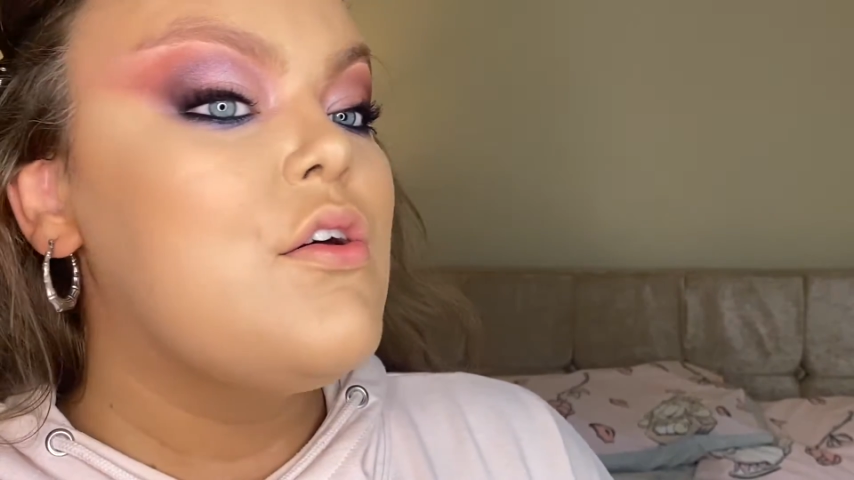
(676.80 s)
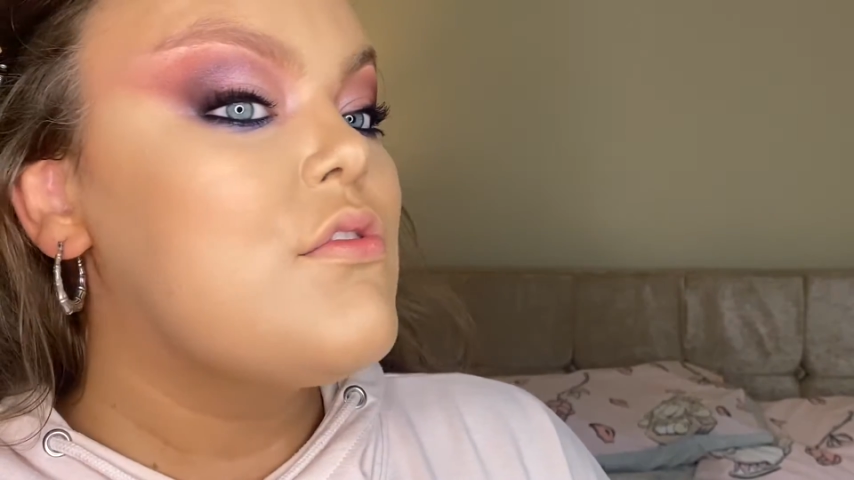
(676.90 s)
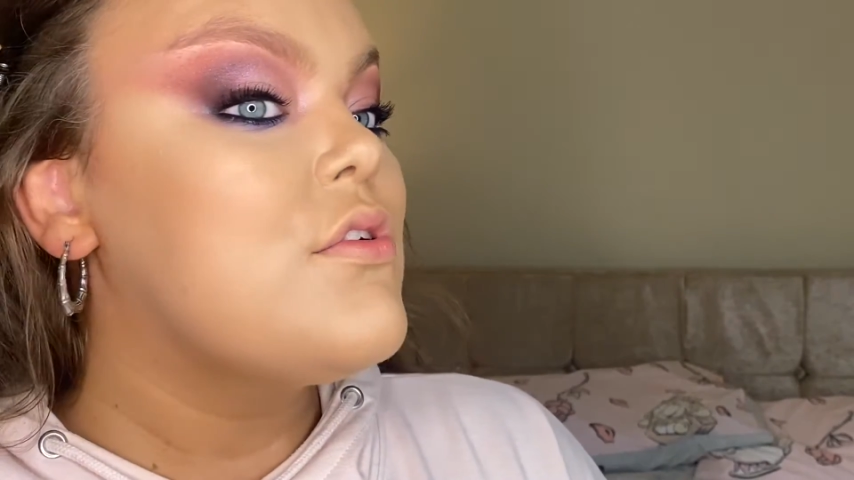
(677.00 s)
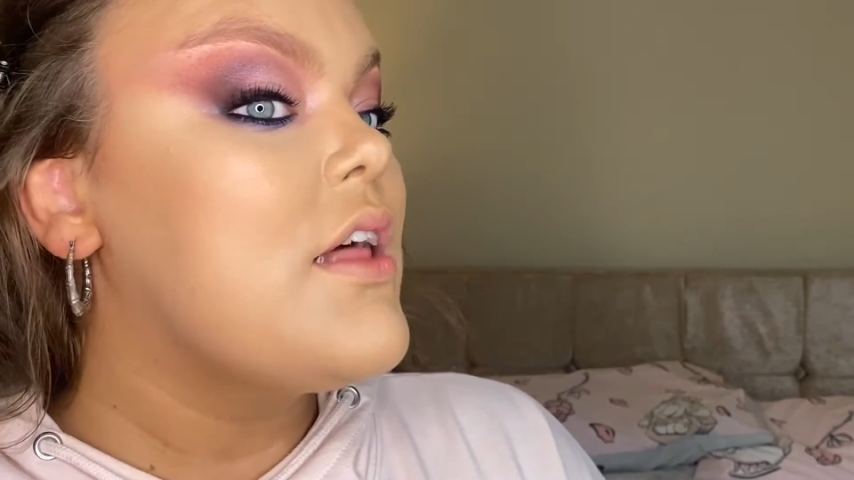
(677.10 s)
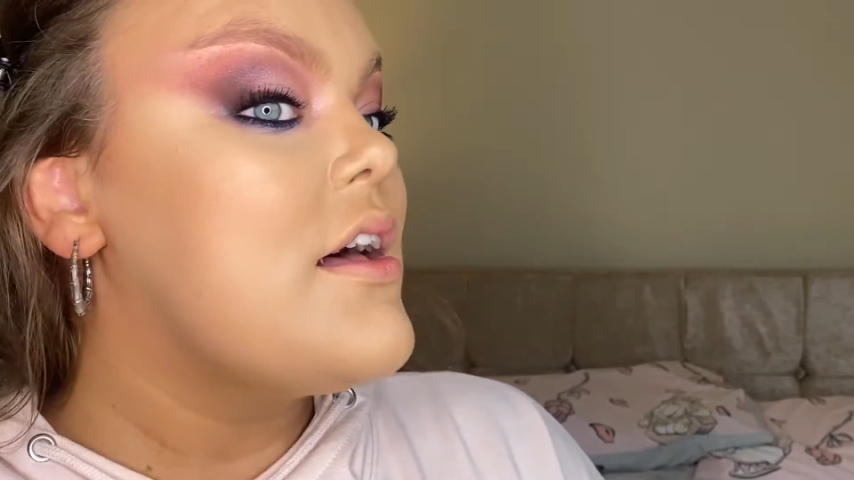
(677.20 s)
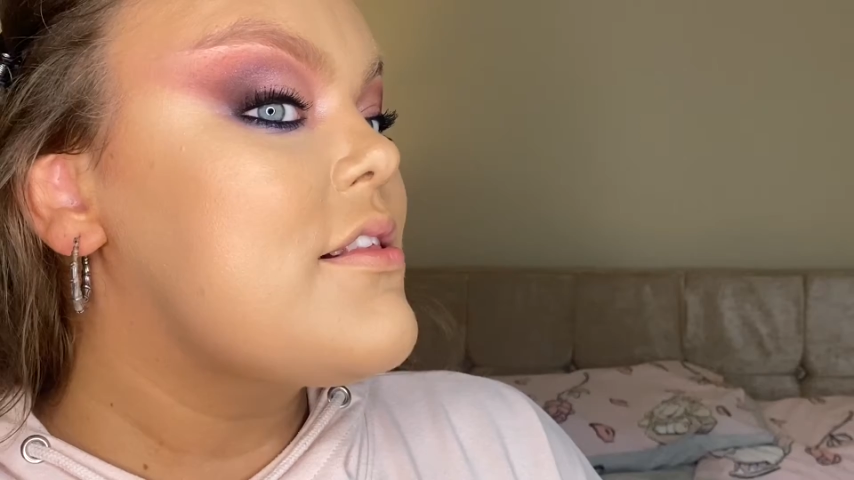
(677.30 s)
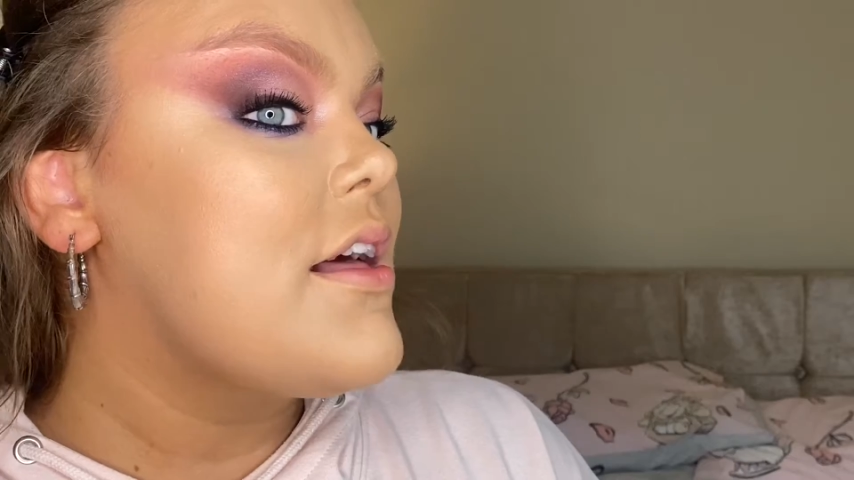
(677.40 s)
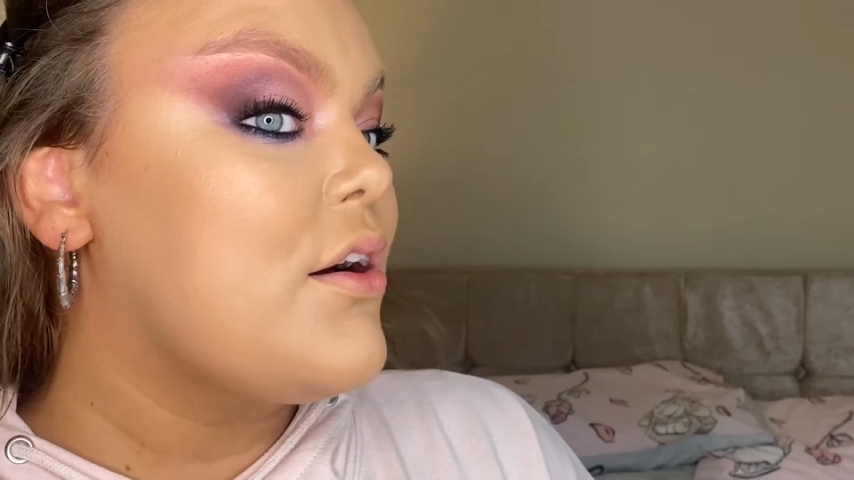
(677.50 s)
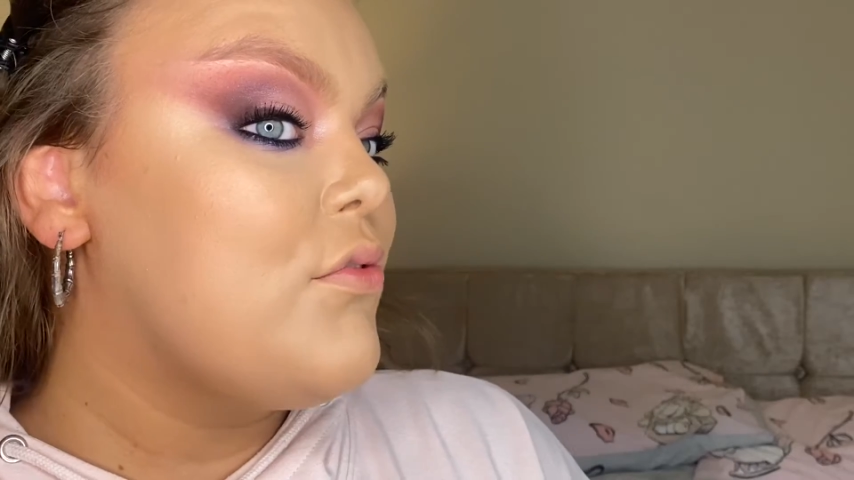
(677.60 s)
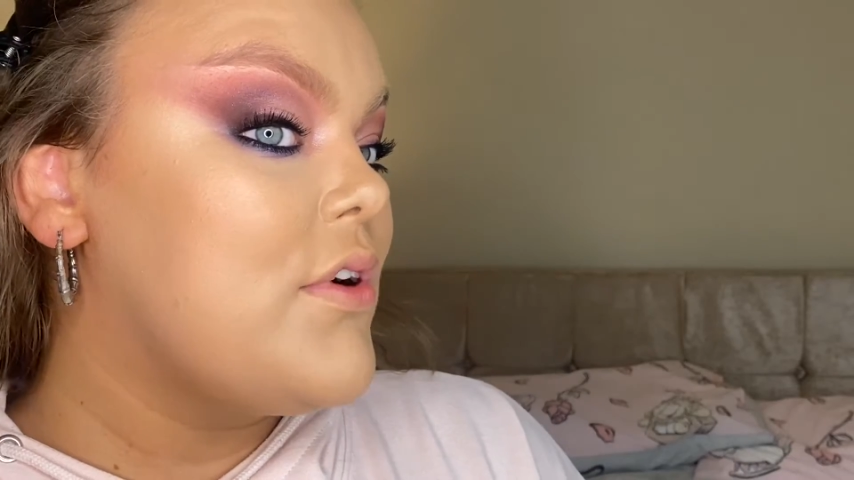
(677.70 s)
So that's
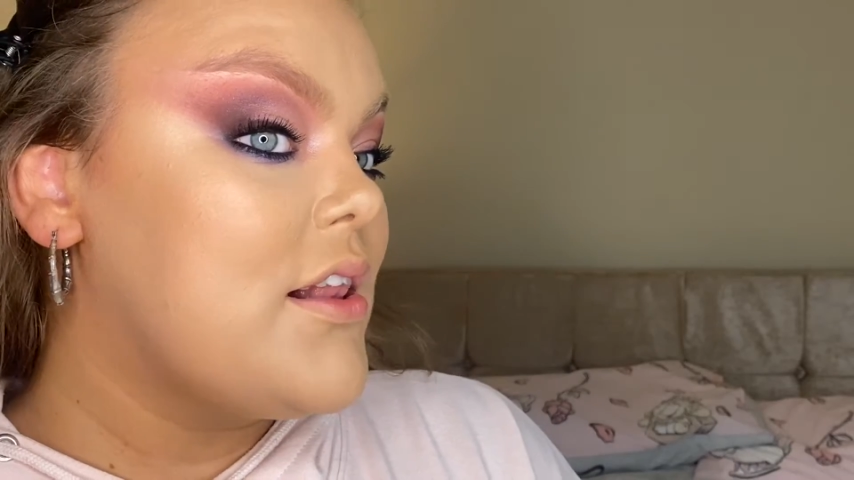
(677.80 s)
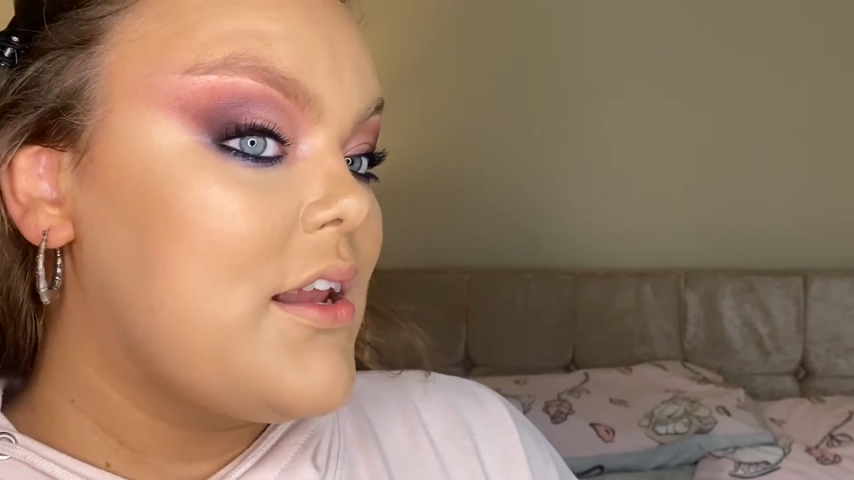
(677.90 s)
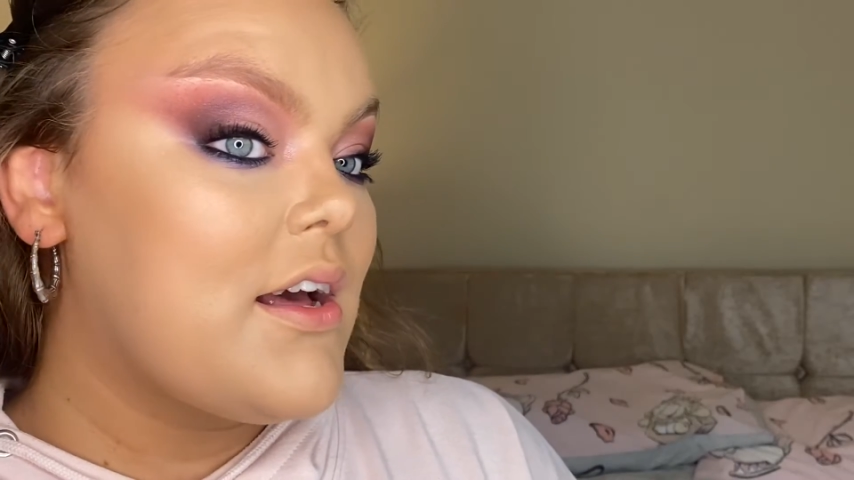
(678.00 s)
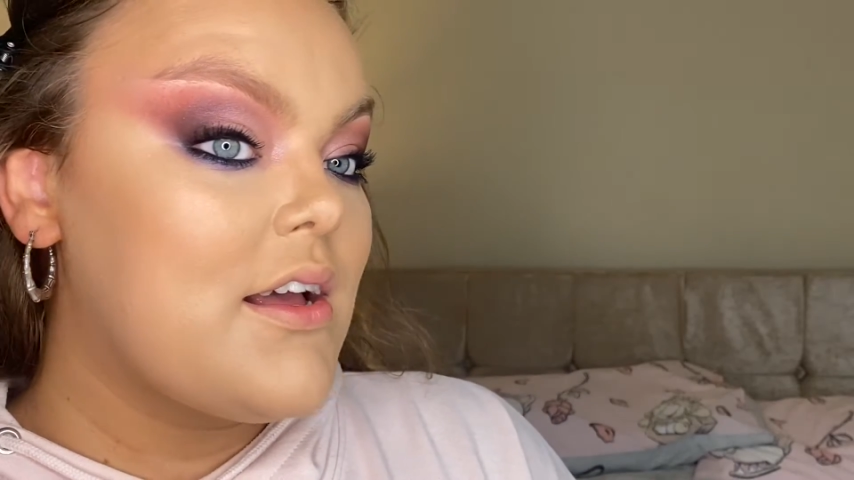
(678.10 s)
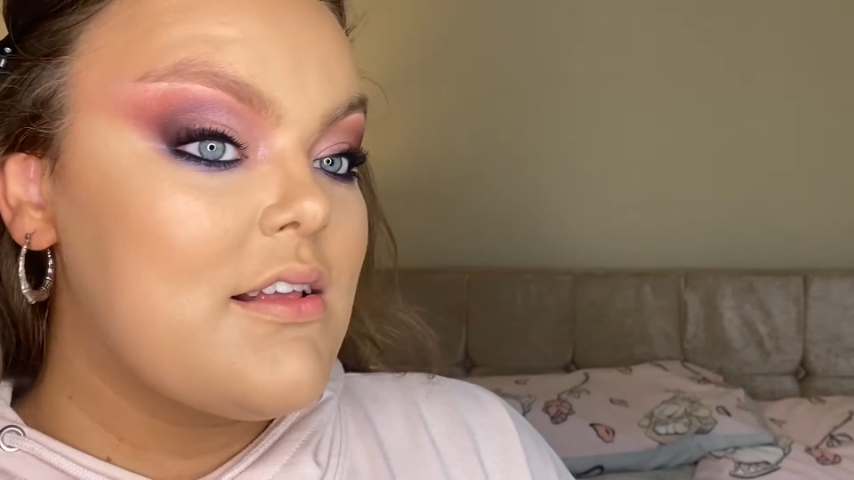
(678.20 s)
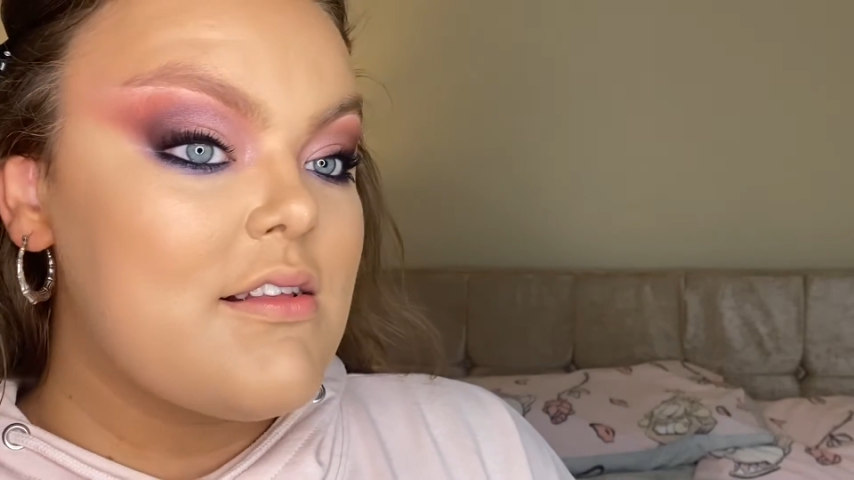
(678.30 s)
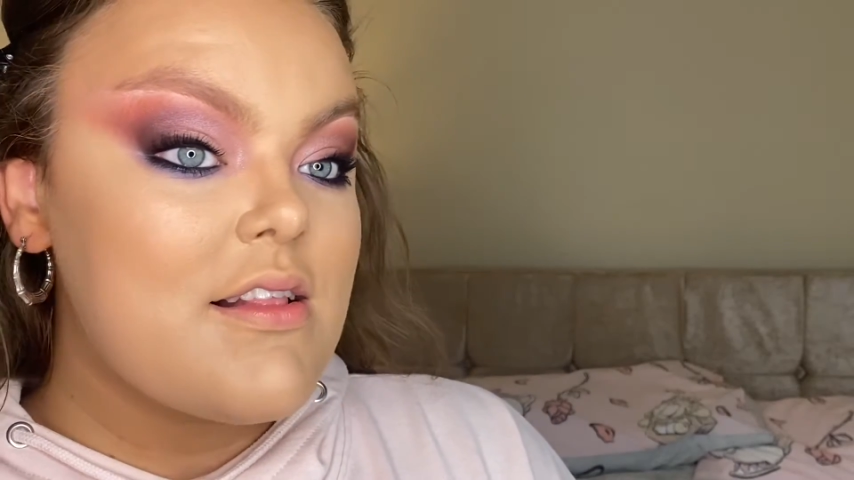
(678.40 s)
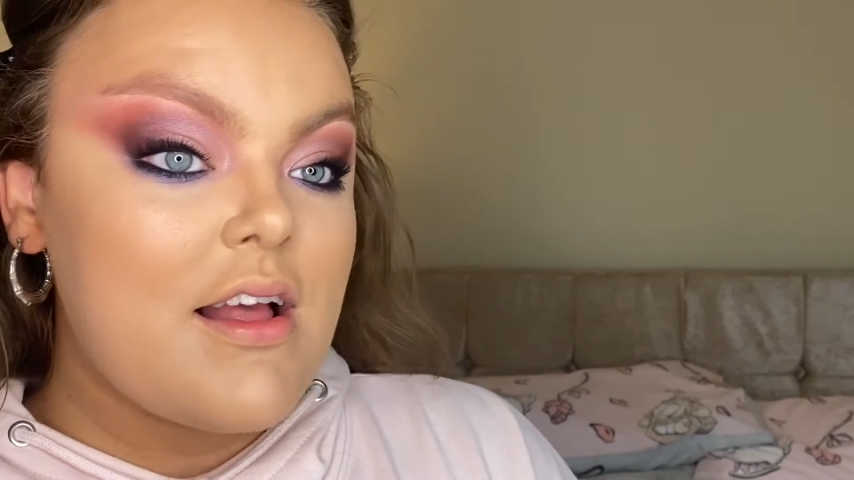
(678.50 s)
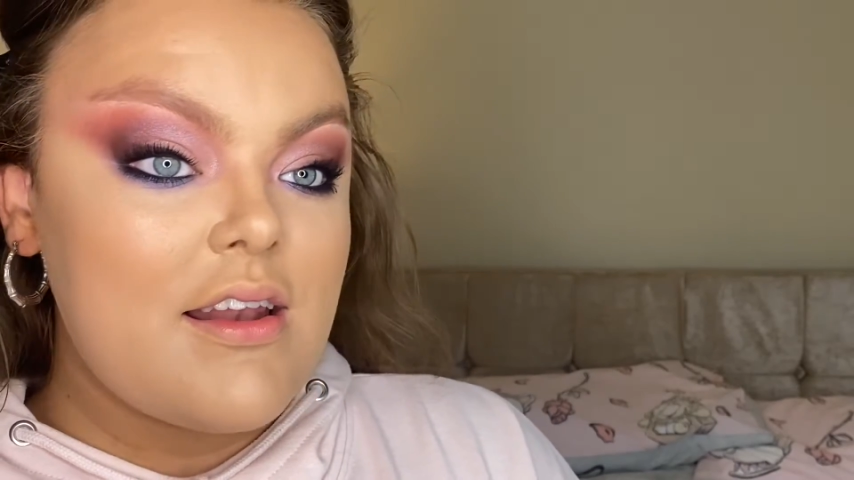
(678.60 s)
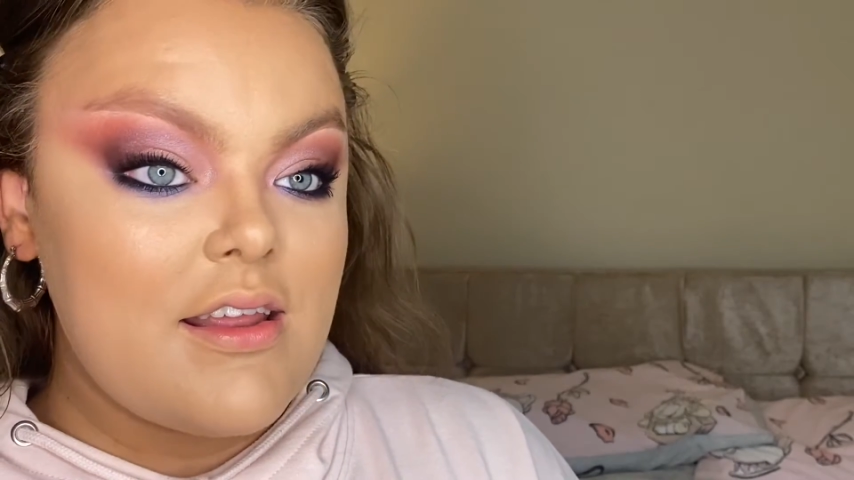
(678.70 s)
like a really nice
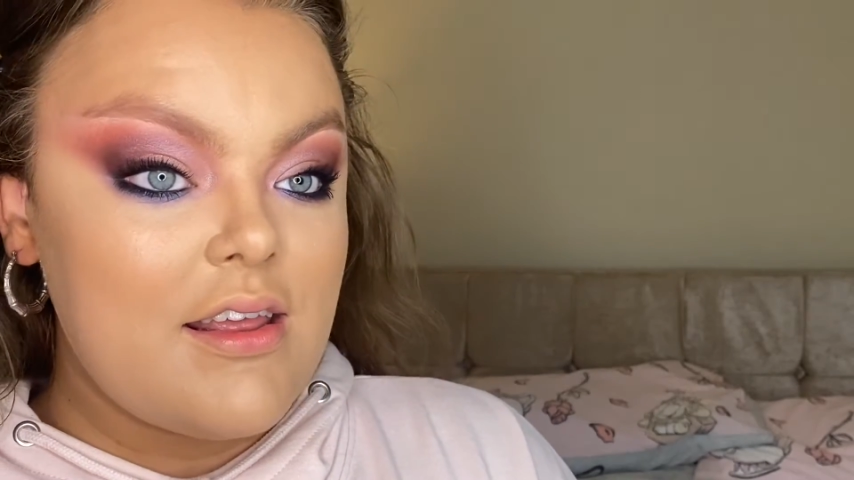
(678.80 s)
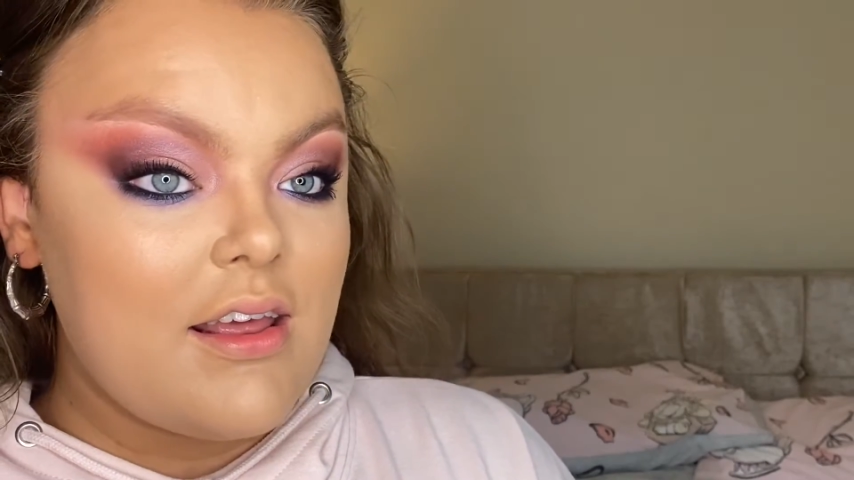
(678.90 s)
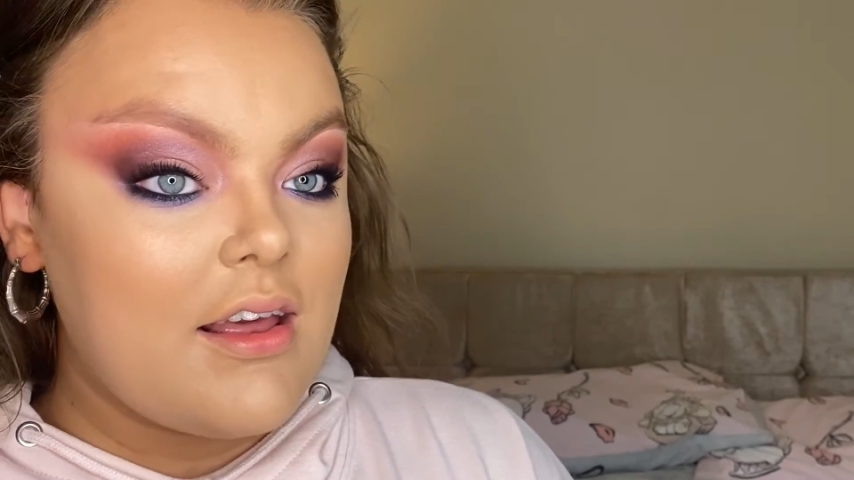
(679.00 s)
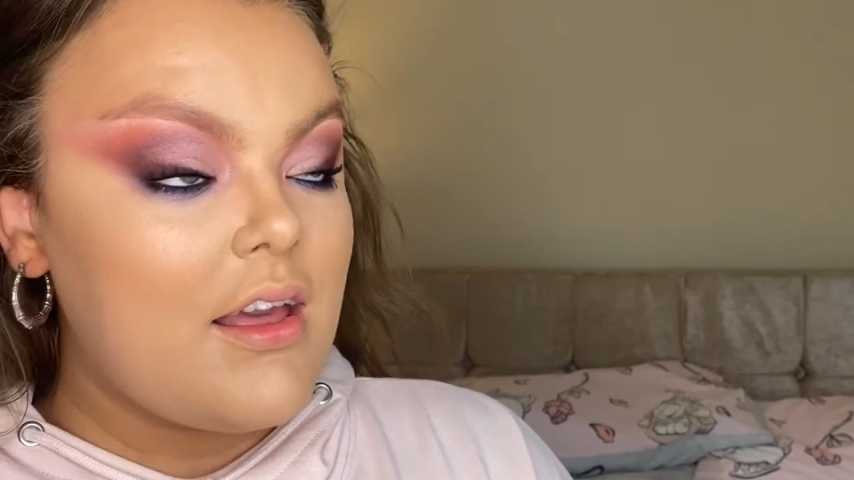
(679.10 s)
technique